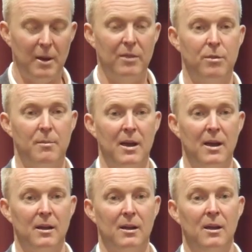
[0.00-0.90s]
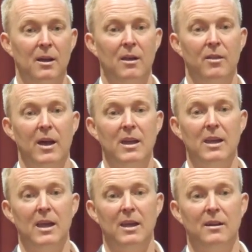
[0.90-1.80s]
month mark, they
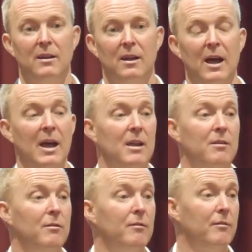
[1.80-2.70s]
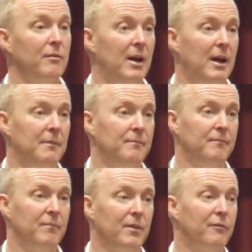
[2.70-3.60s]
get a um,
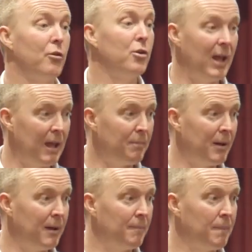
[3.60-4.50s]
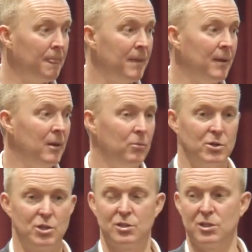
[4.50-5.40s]
fruit hamper,
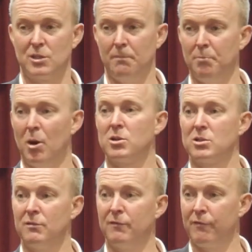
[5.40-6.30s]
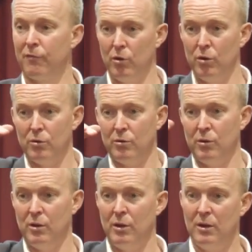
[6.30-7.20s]
which is just a box of fruit
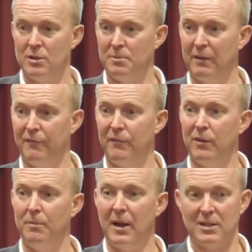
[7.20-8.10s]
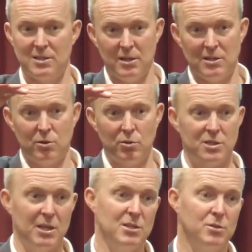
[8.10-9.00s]
it's about 50 bucks and it's all
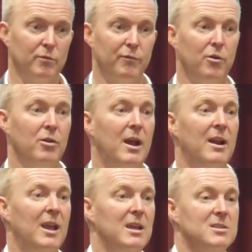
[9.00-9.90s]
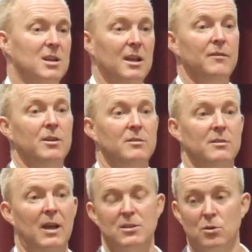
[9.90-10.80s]
seasonal fruit and it gets delivered,
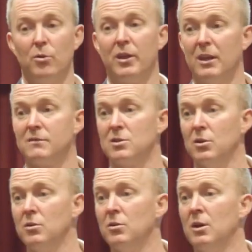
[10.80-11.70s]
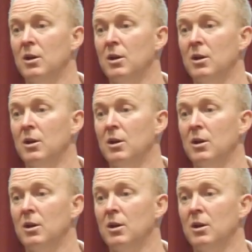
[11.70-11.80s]
as all the gifts do,